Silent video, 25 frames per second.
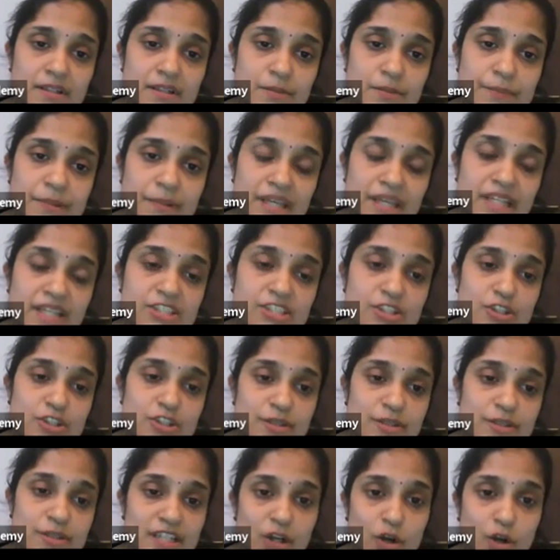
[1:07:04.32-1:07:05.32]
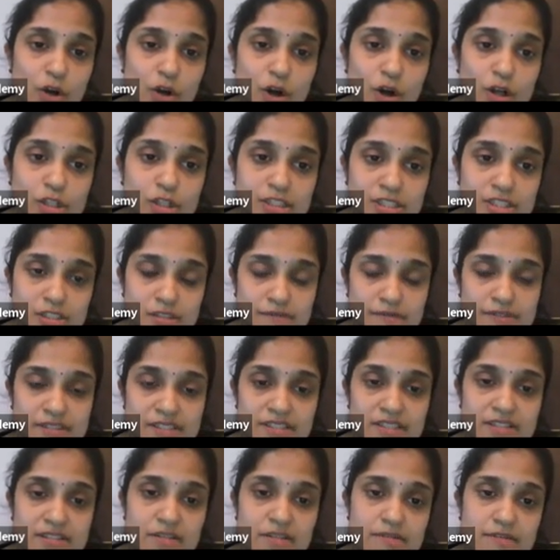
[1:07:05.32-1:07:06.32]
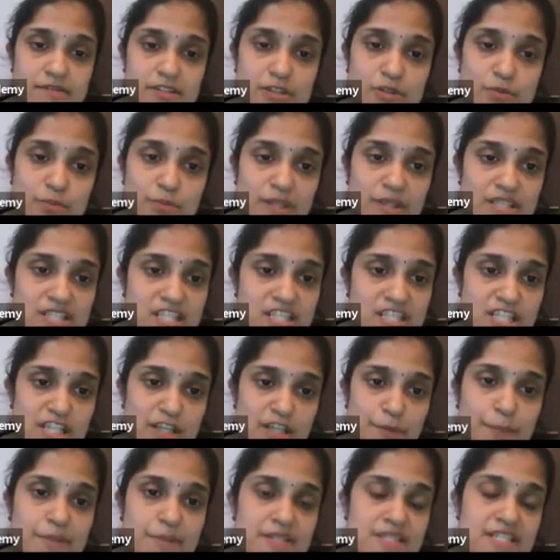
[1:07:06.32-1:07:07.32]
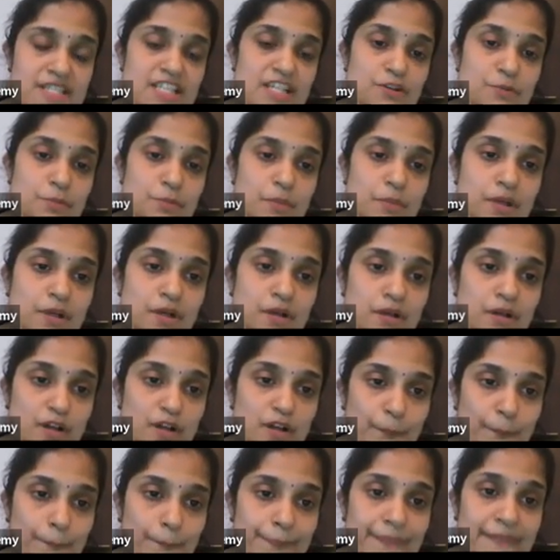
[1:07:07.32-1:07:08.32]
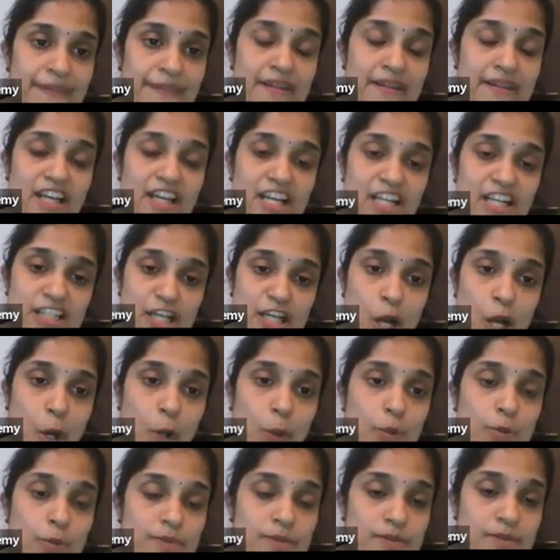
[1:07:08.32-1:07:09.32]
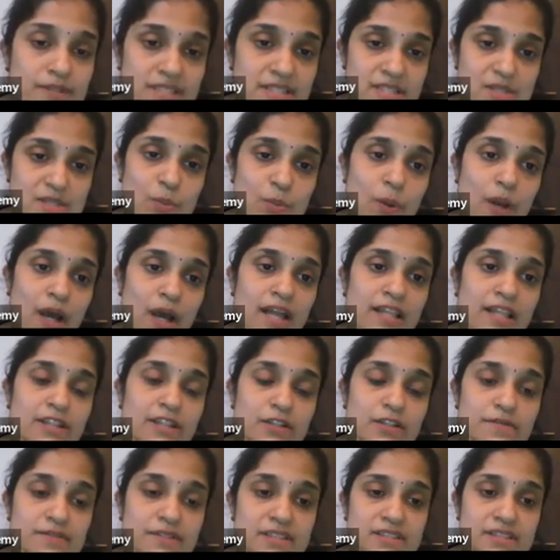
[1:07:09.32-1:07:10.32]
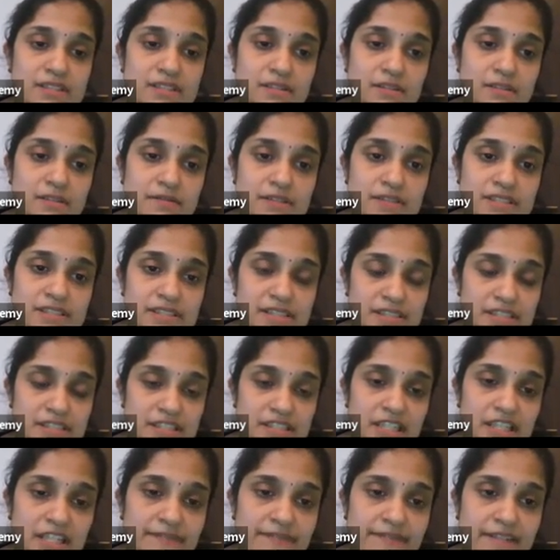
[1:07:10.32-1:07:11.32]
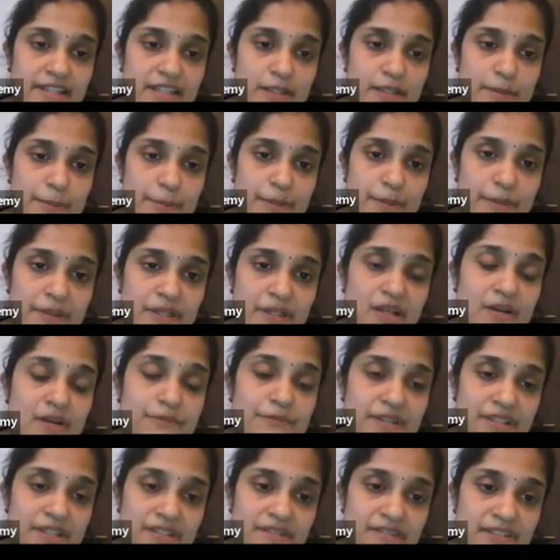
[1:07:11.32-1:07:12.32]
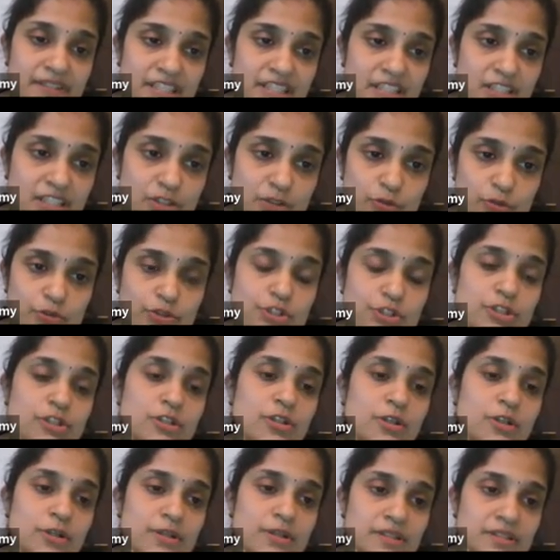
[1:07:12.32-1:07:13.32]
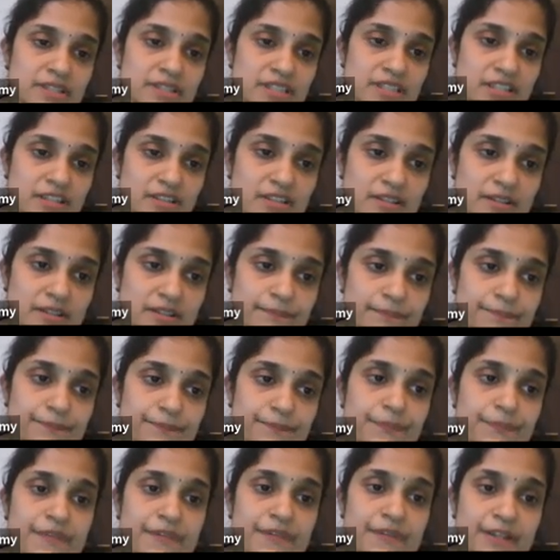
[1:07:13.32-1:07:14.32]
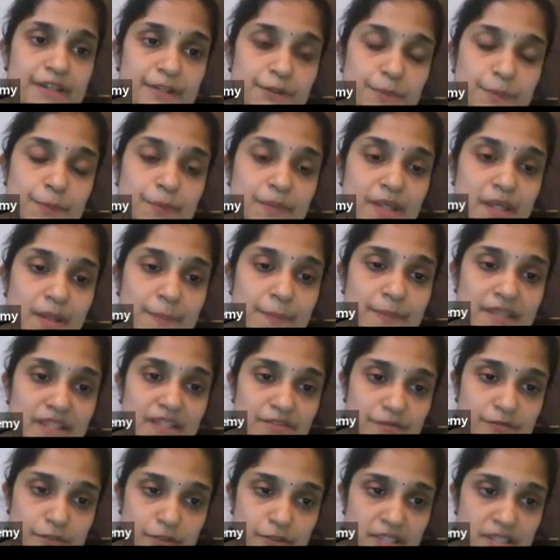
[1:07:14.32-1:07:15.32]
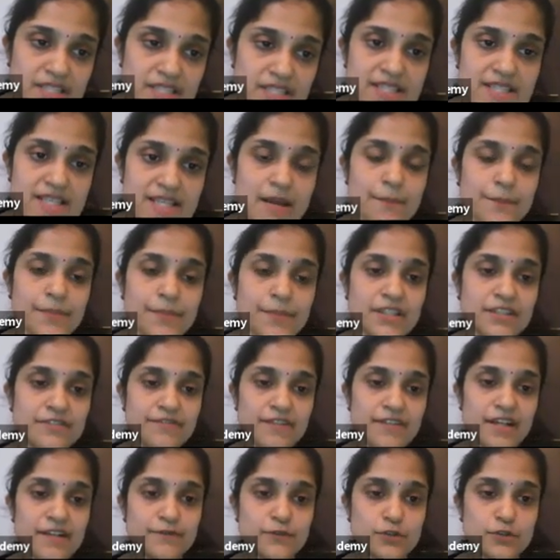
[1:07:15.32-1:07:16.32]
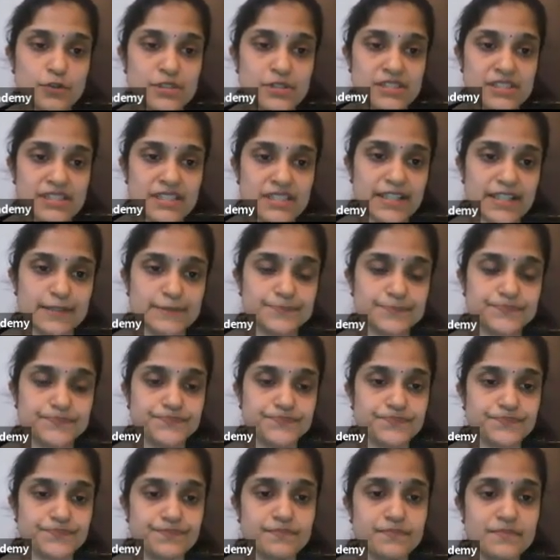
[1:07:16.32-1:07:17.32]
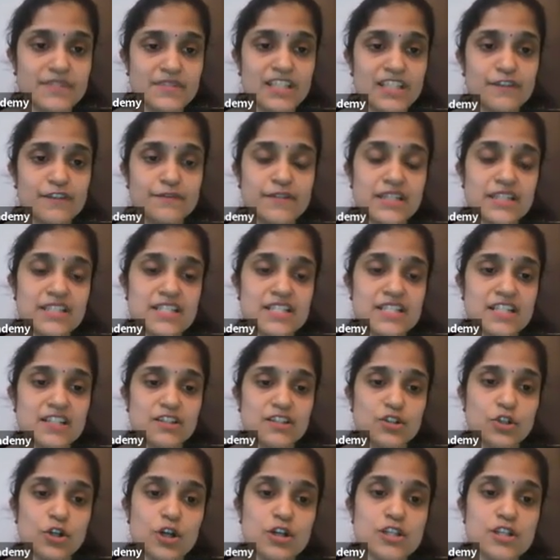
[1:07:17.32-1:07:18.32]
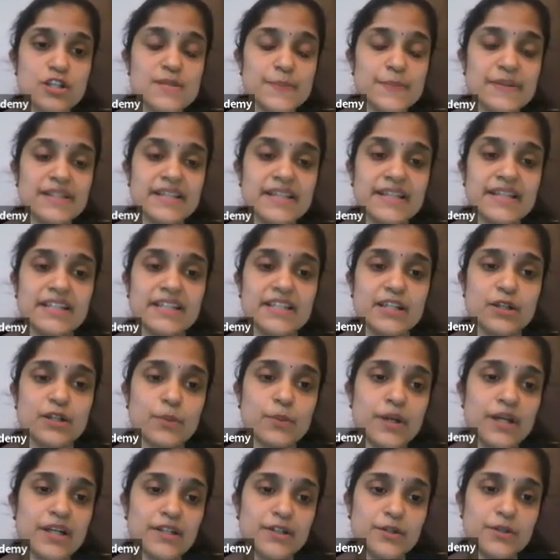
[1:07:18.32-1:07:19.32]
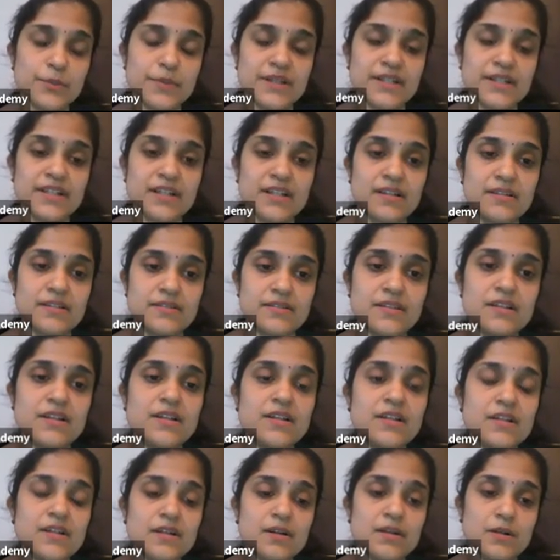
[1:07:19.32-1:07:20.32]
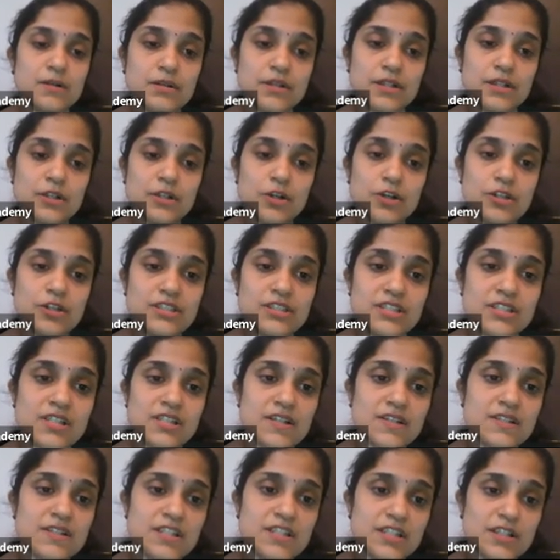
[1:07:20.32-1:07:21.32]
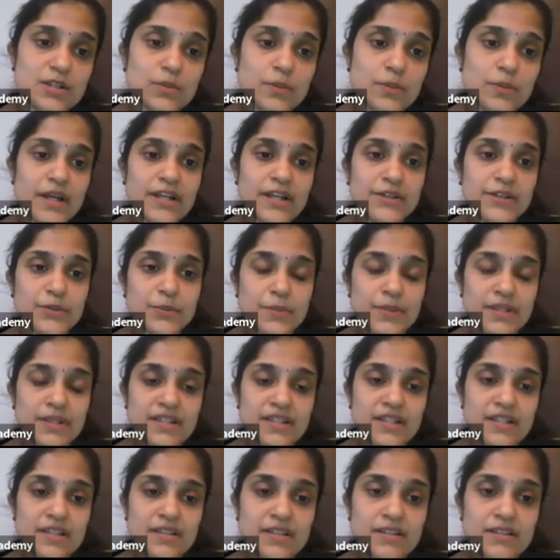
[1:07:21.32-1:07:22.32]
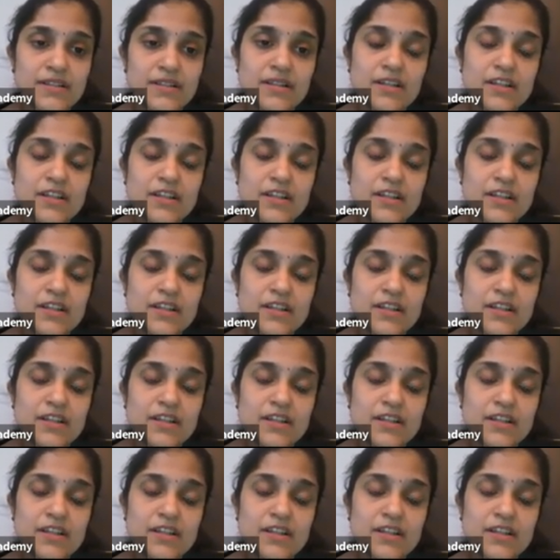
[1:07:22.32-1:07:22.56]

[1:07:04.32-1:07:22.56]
based on the cost of the service plus 10% markup. And how this value of the service is arrived at may become very, very crucial or critical. It may be, for example, if I have to say, if there is a cross billing required to be done or a cross charge required to be done